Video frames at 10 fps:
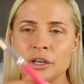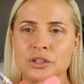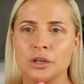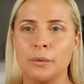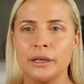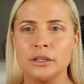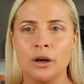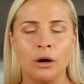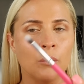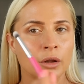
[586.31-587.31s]
so when you're
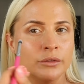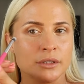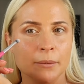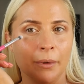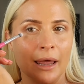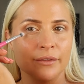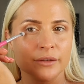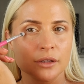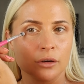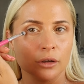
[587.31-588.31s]
not wanting to blend
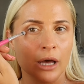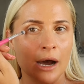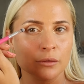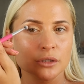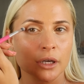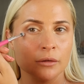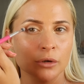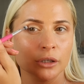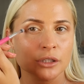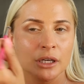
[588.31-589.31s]
the colour out so
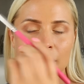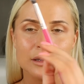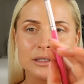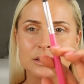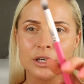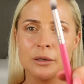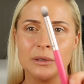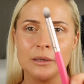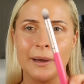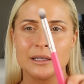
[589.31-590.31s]
much, this is going to
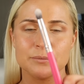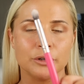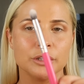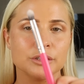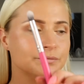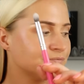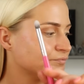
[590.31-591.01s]
be the best brush.